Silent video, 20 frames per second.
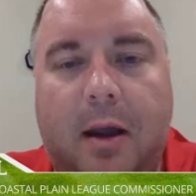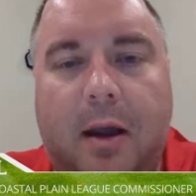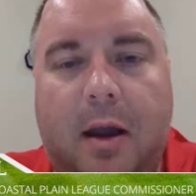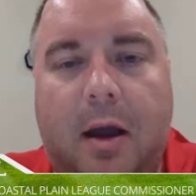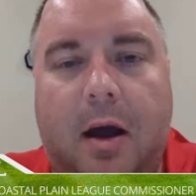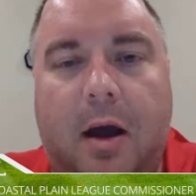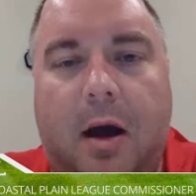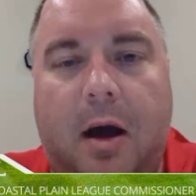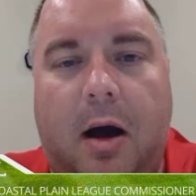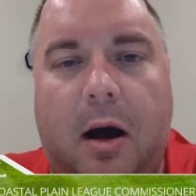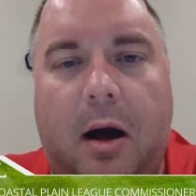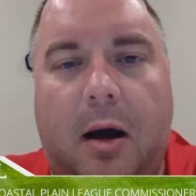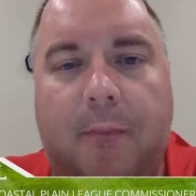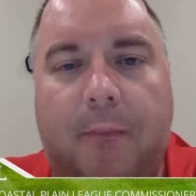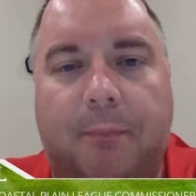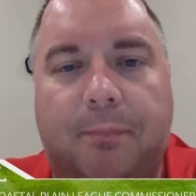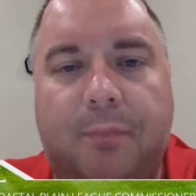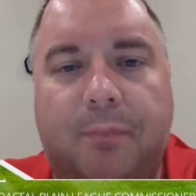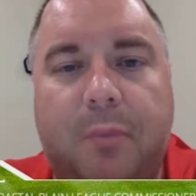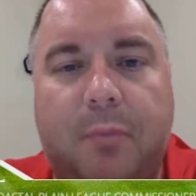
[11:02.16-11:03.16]

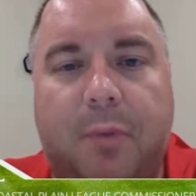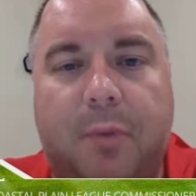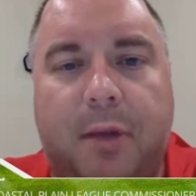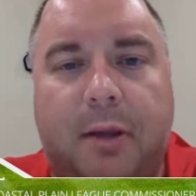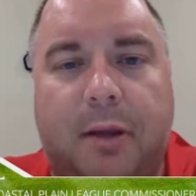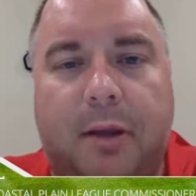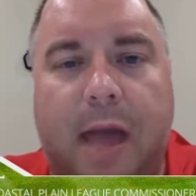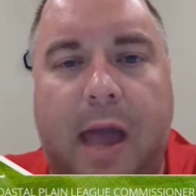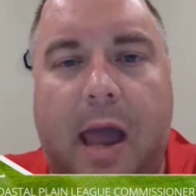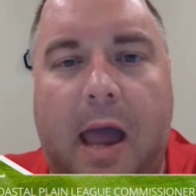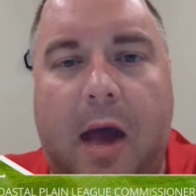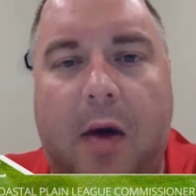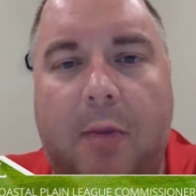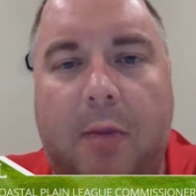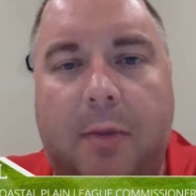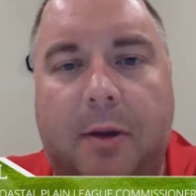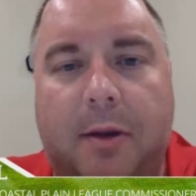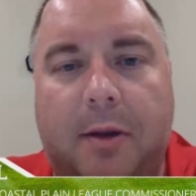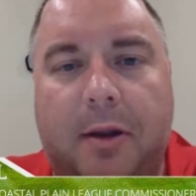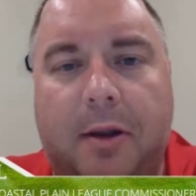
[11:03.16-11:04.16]
But now,
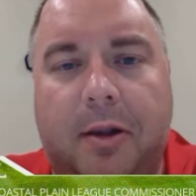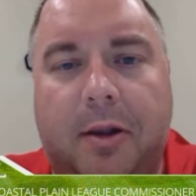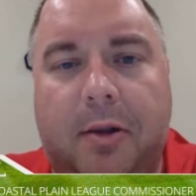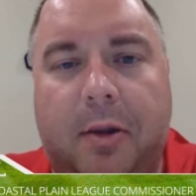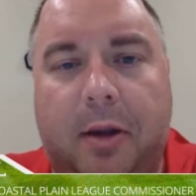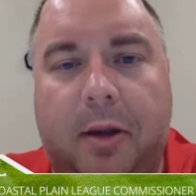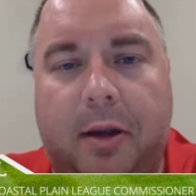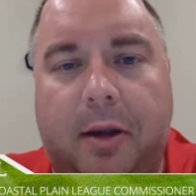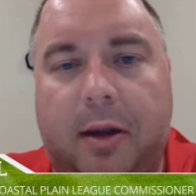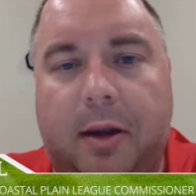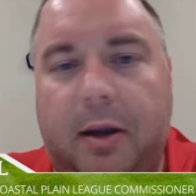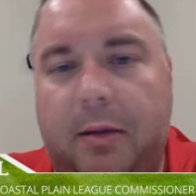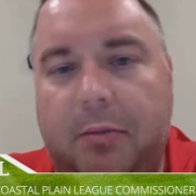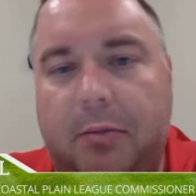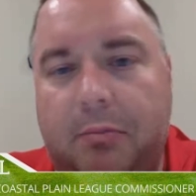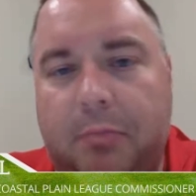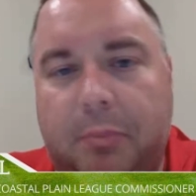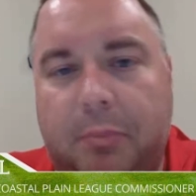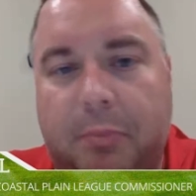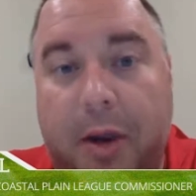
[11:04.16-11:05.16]
because,
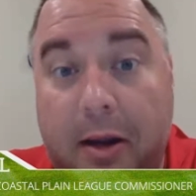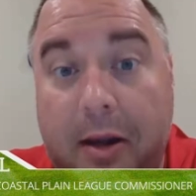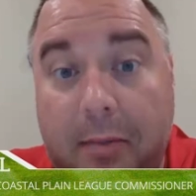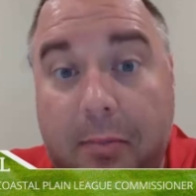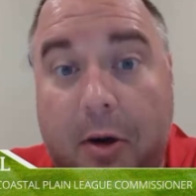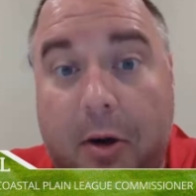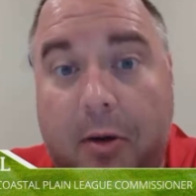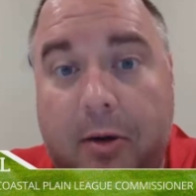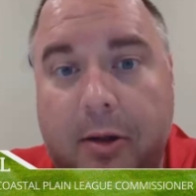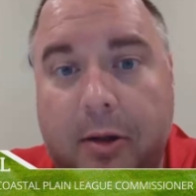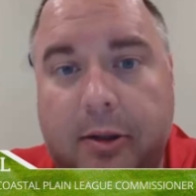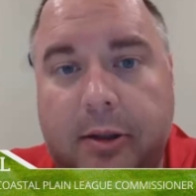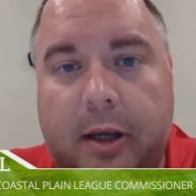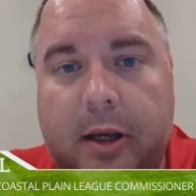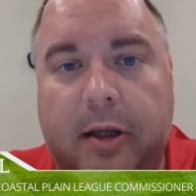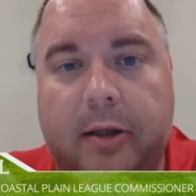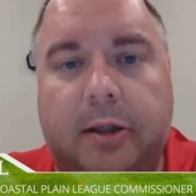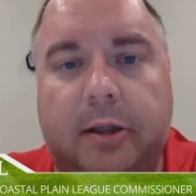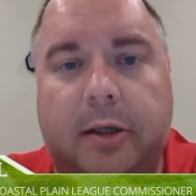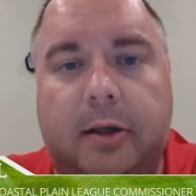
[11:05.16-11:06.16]
again, baseball is
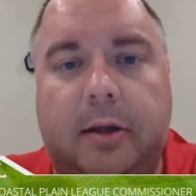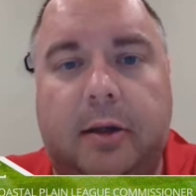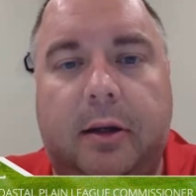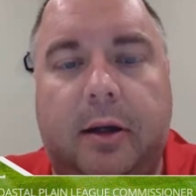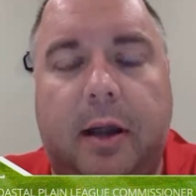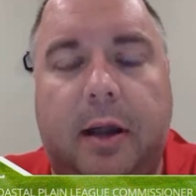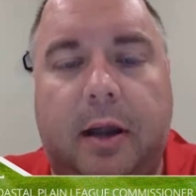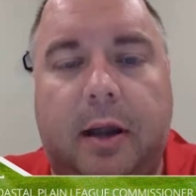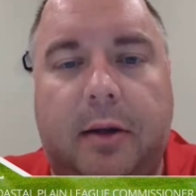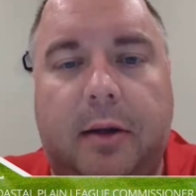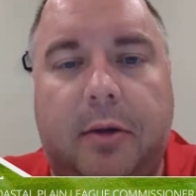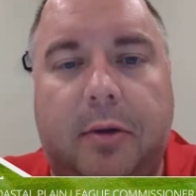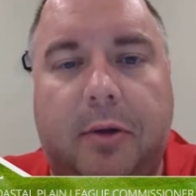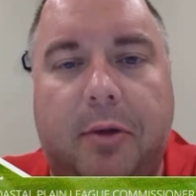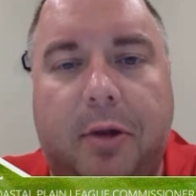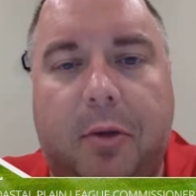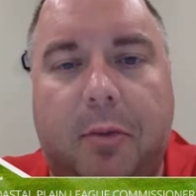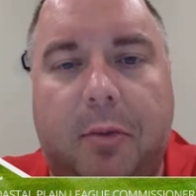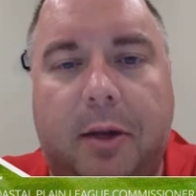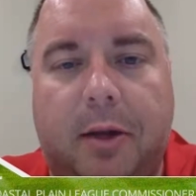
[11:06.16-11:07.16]
changing and there's
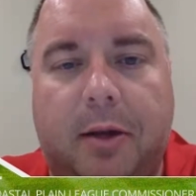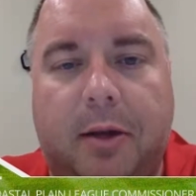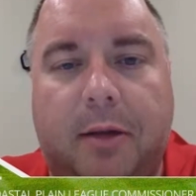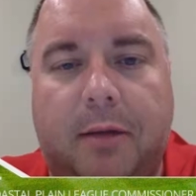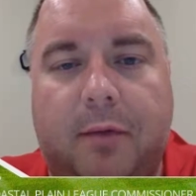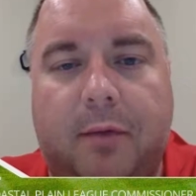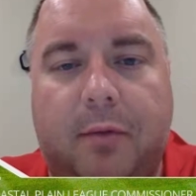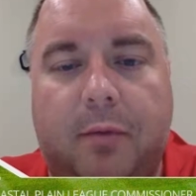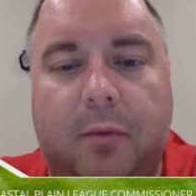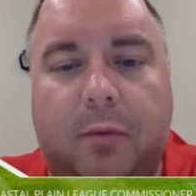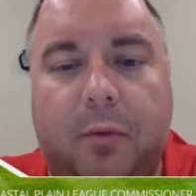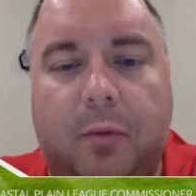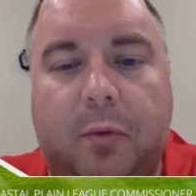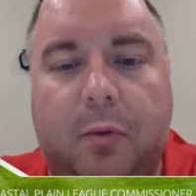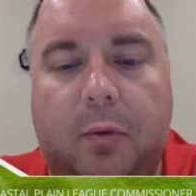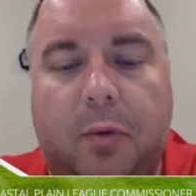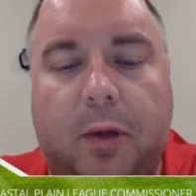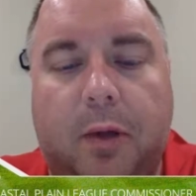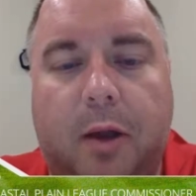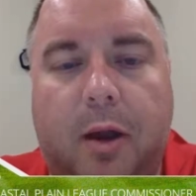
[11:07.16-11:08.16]
so many different
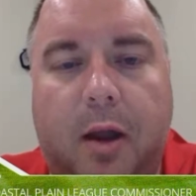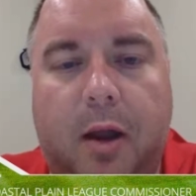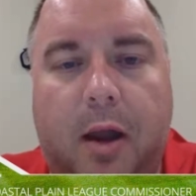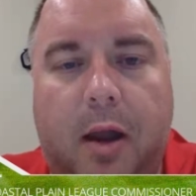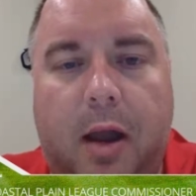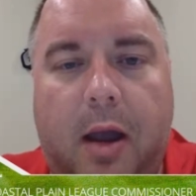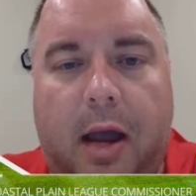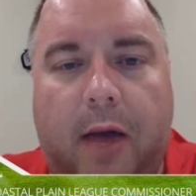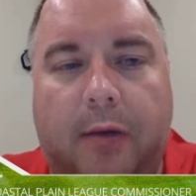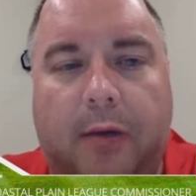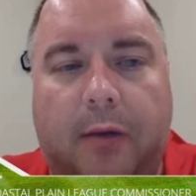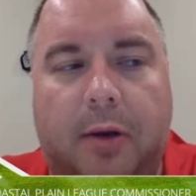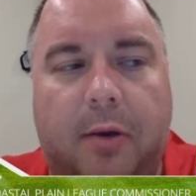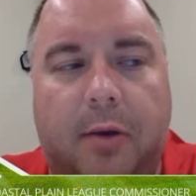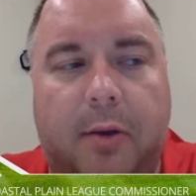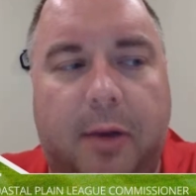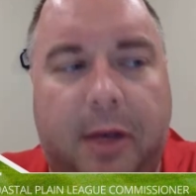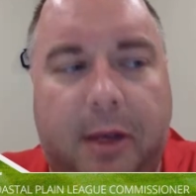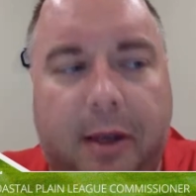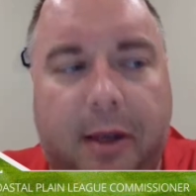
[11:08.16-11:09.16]
rules out there,
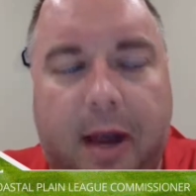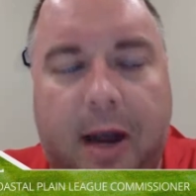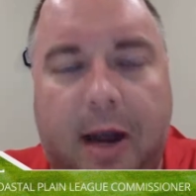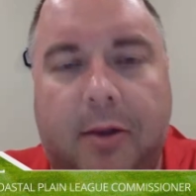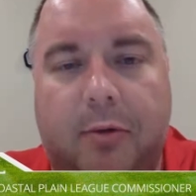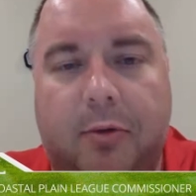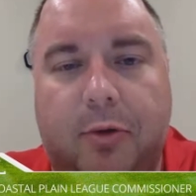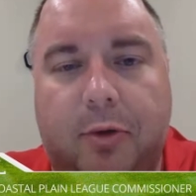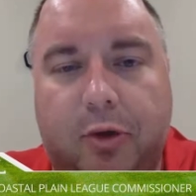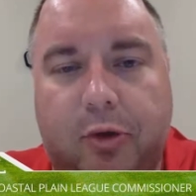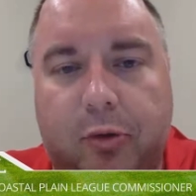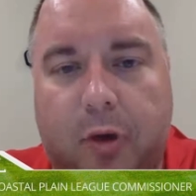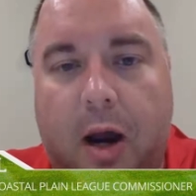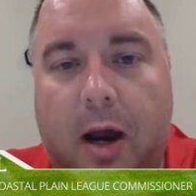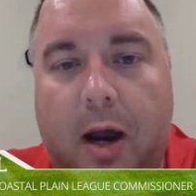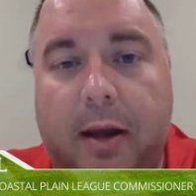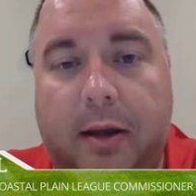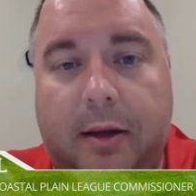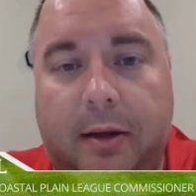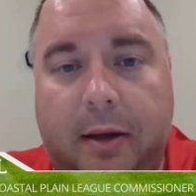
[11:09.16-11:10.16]
and these guys are
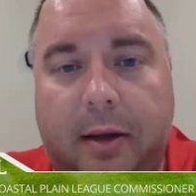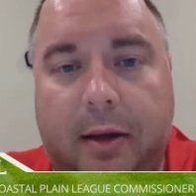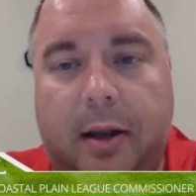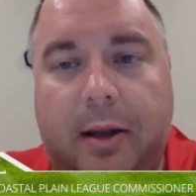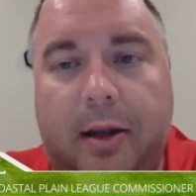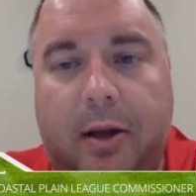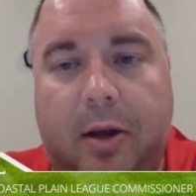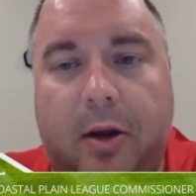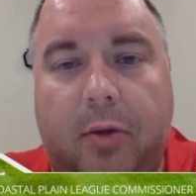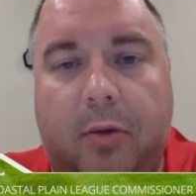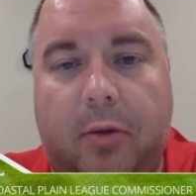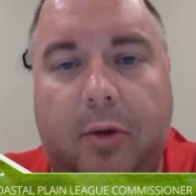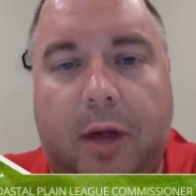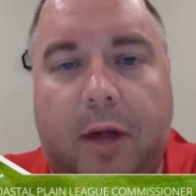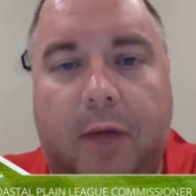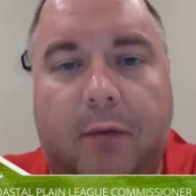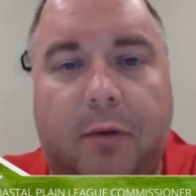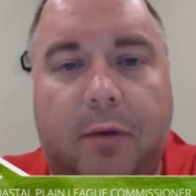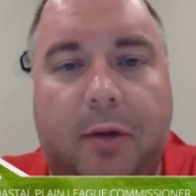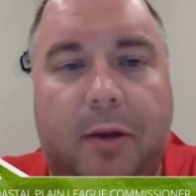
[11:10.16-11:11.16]
trying these at other
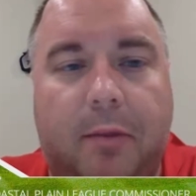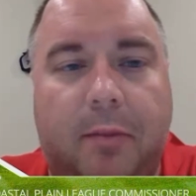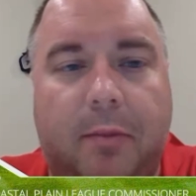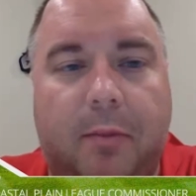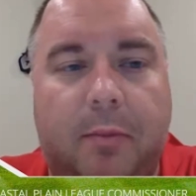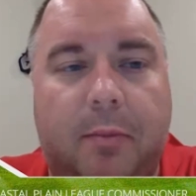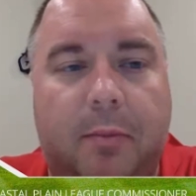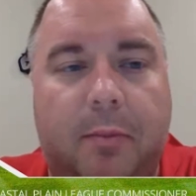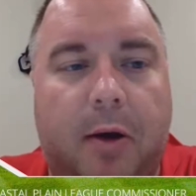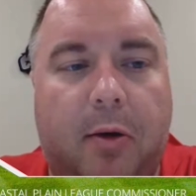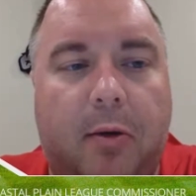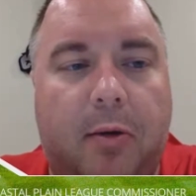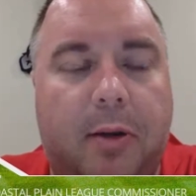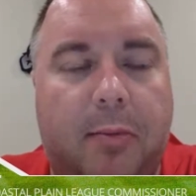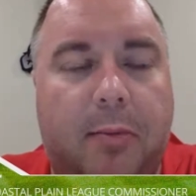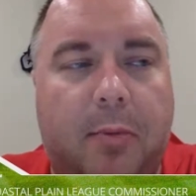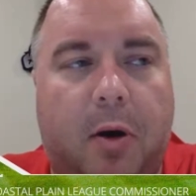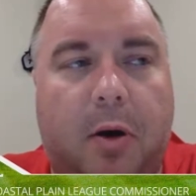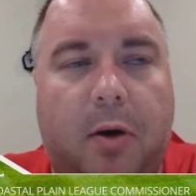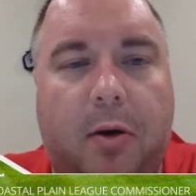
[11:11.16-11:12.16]
levels, and minor
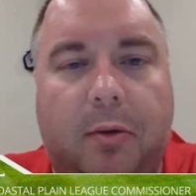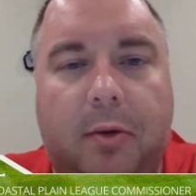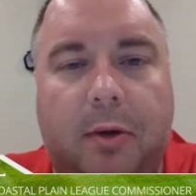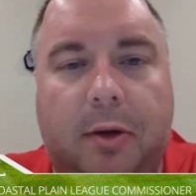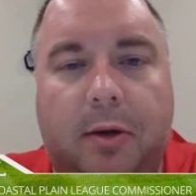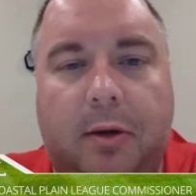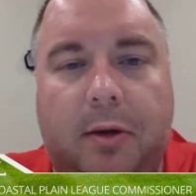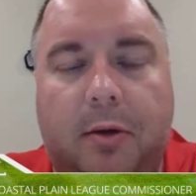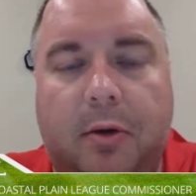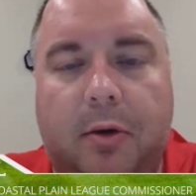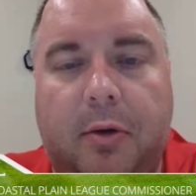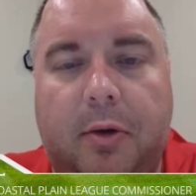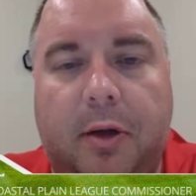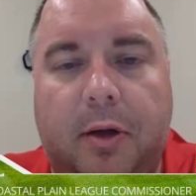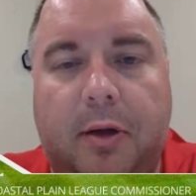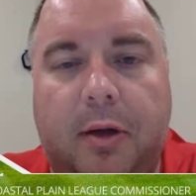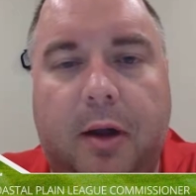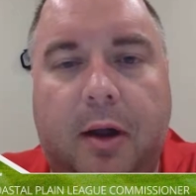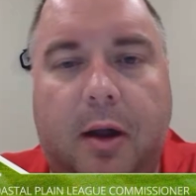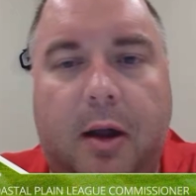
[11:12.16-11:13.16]
league ball
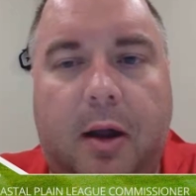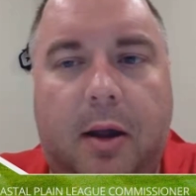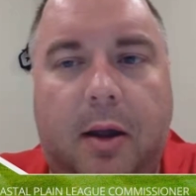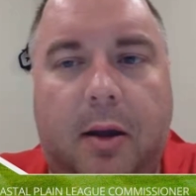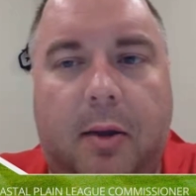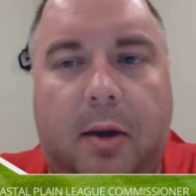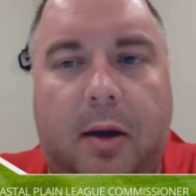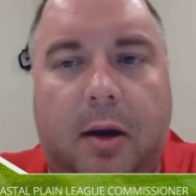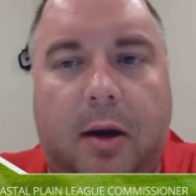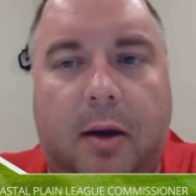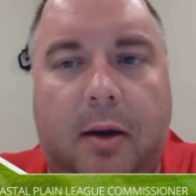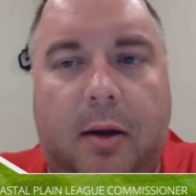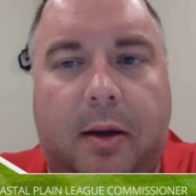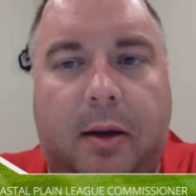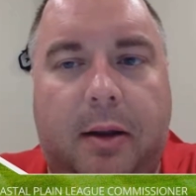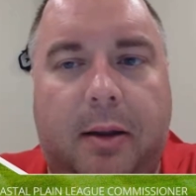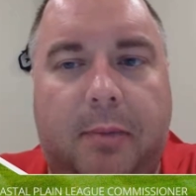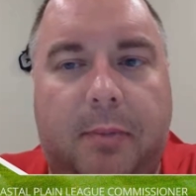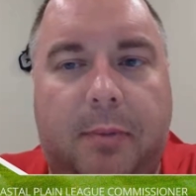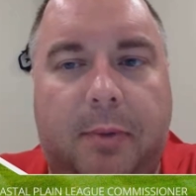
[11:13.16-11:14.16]
included,
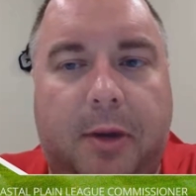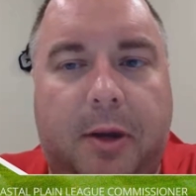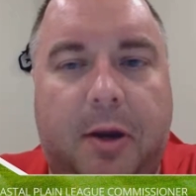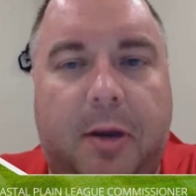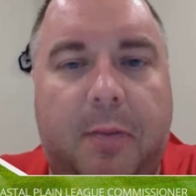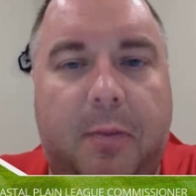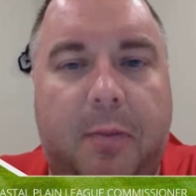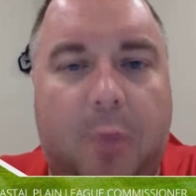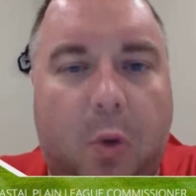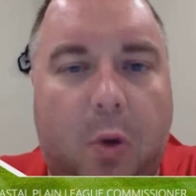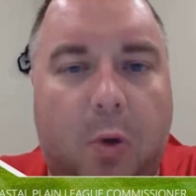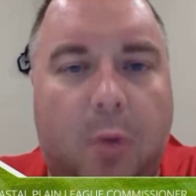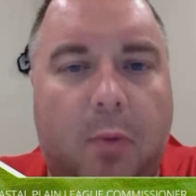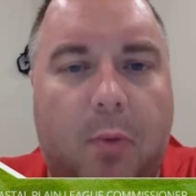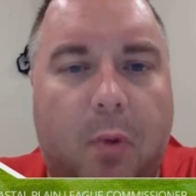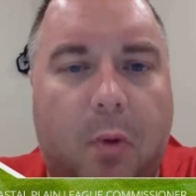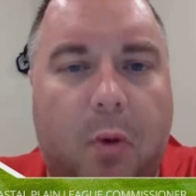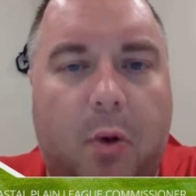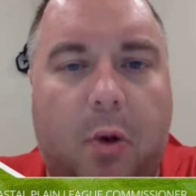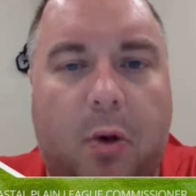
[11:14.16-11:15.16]
it's become more and
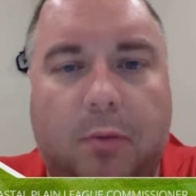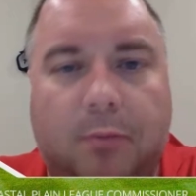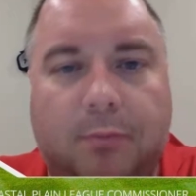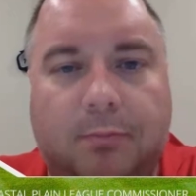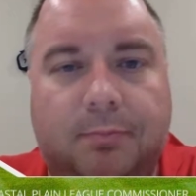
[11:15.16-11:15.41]
more,